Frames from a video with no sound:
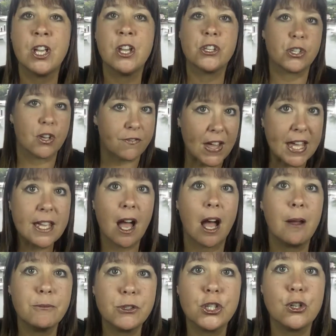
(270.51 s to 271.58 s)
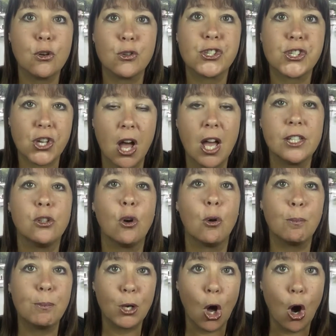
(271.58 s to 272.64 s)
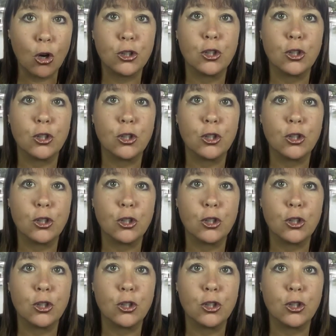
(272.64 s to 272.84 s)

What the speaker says: So if they come to your site, your blog,